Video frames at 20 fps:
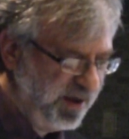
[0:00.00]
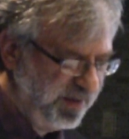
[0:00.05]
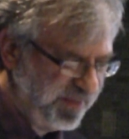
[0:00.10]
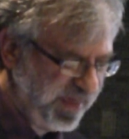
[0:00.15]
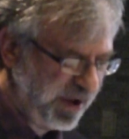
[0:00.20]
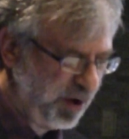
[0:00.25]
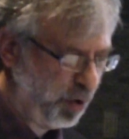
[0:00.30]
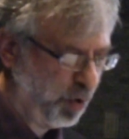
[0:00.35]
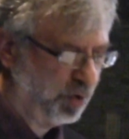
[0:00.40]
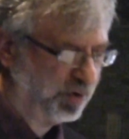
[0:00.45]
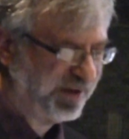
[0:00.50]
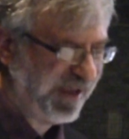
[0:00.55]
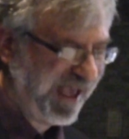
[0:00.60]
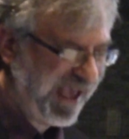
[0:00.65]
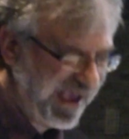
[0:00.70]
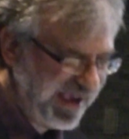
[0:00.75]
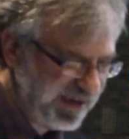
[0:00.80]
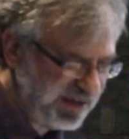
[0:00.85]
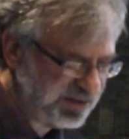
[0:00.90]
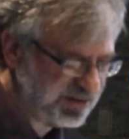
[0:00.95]
They hold
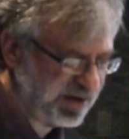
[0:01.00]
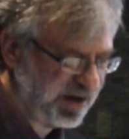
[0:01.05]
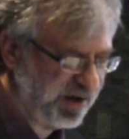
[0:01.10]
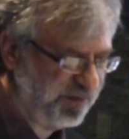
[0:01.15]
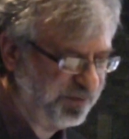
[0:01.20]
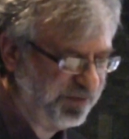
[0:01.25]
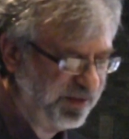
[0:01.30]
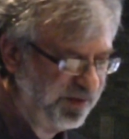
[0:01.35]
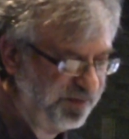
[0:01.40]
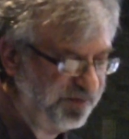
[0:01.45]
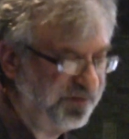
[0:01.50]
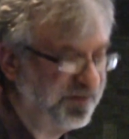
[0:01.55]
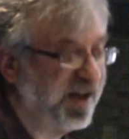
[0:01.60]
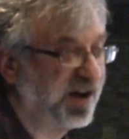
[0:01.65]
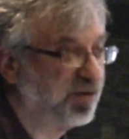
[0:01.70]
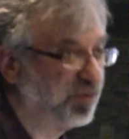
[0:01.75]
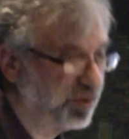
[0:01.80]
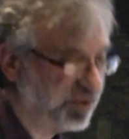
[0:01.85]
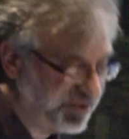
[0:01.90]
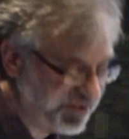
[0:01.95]
8 of the
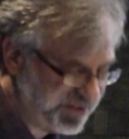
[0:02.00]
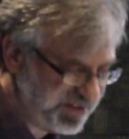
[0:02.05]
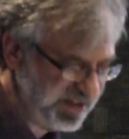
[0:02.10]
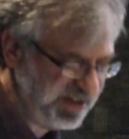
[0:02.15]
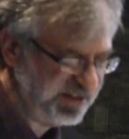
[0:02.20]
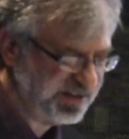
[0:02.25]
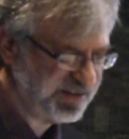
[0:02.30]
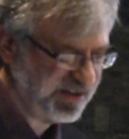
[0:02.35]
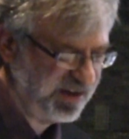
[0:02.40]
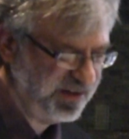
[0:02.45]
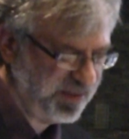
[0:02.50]
federal seats